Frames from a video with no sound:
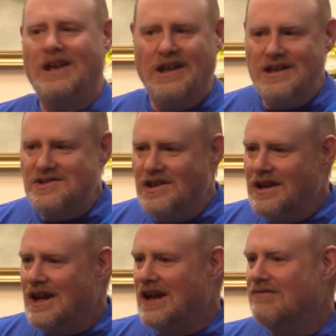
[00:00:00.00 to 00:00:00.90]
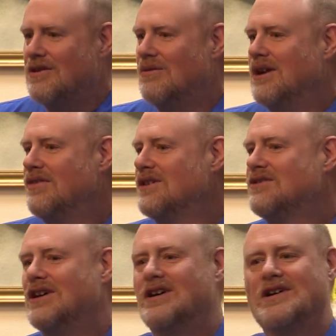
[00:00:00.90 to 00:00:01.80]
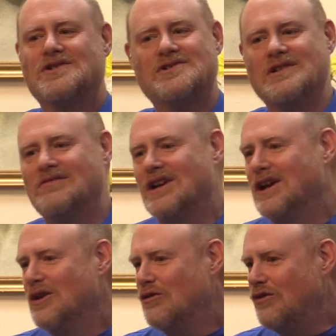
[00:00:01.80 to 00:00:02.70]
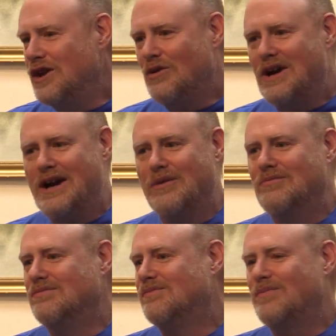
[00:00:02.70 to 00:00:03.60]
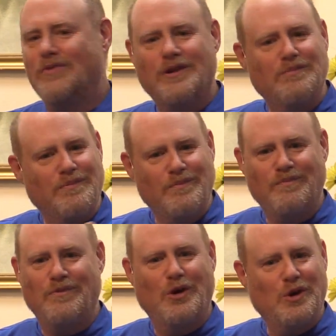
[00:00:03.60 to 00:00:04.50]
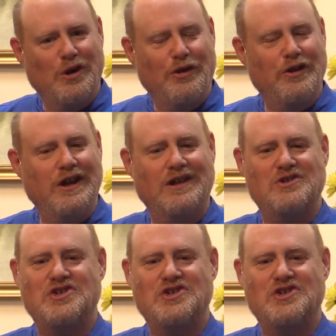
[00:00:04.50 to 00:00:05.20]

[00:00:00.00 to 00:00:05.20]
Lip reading: he's going to have to rent the tux and figure out the whole thing.